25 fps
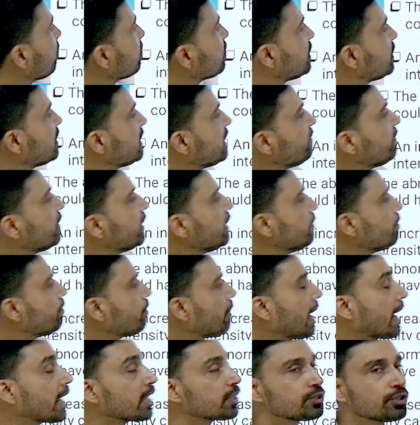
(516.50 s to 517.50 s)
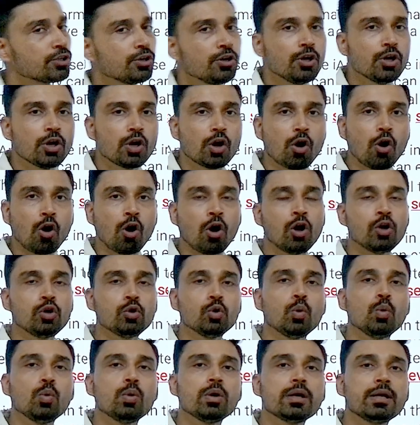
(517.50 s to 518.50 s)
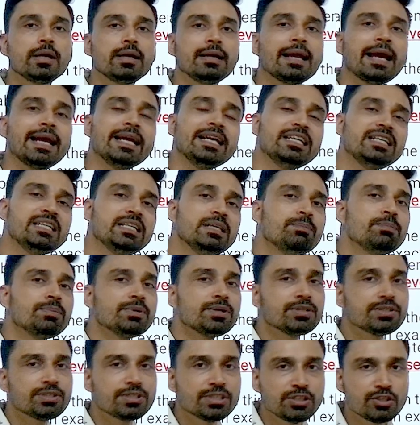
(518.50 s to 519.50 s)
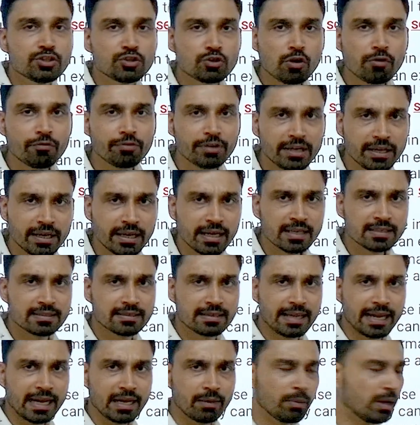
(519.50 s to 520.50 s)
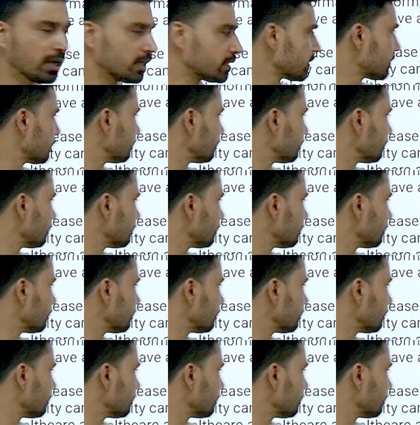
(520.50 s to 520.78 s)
severe impact on over 90% of India's landmass.